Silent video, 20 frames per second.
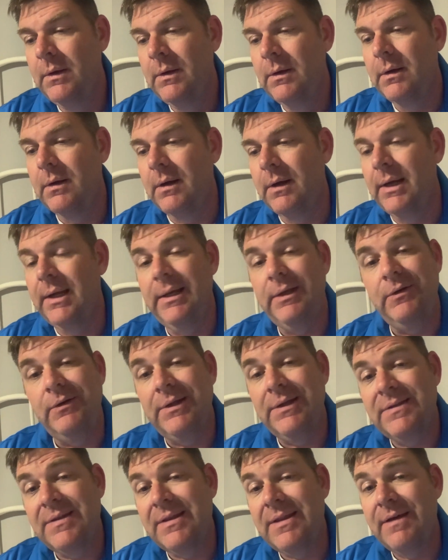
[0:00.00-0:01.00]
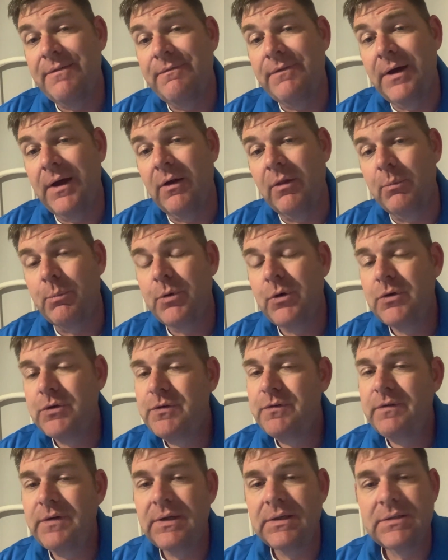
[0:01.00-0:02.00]
All right, you get to that final approach
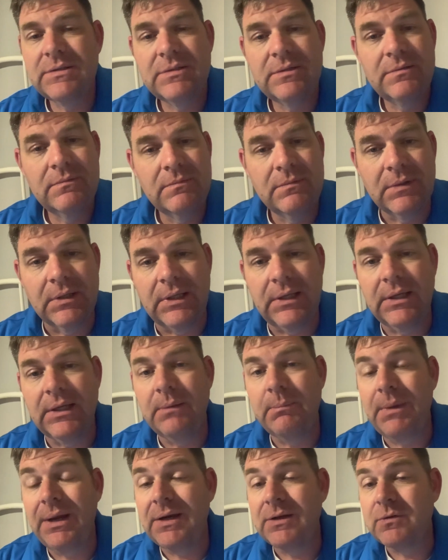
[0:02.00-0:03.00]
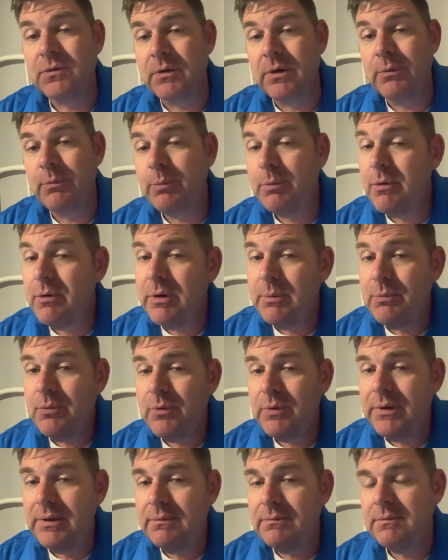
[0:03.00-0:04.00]
fix. Again, mandatory reporting
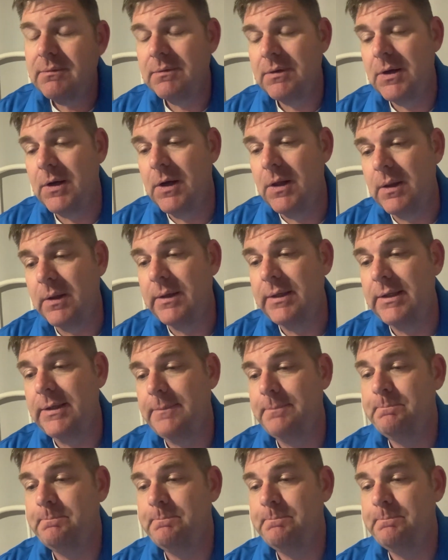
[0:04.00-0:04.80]
point, call it in.